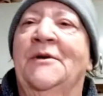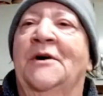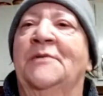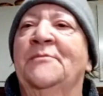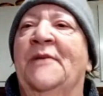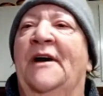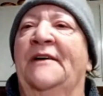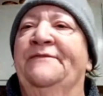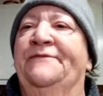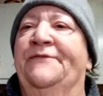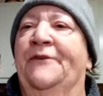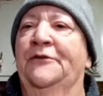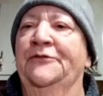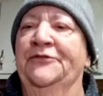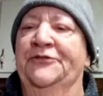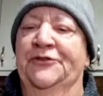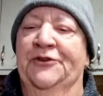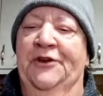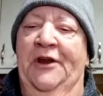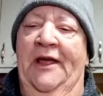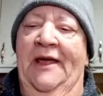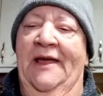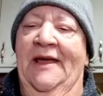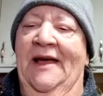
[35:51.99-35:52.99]
on my phone
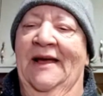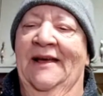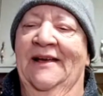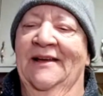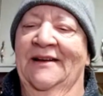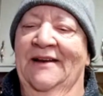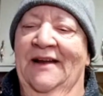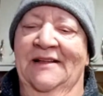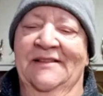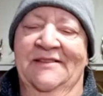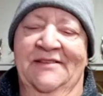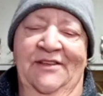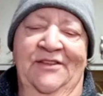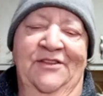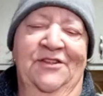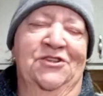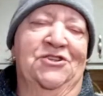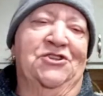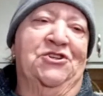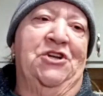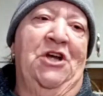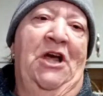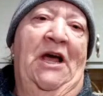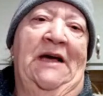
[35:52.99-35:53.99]
today. I cannot see the
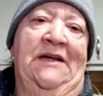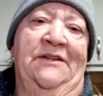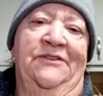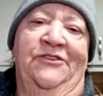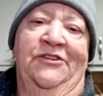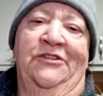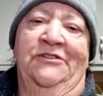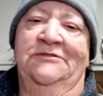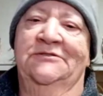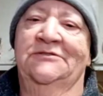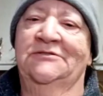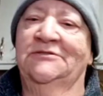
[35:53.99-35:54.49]
chat.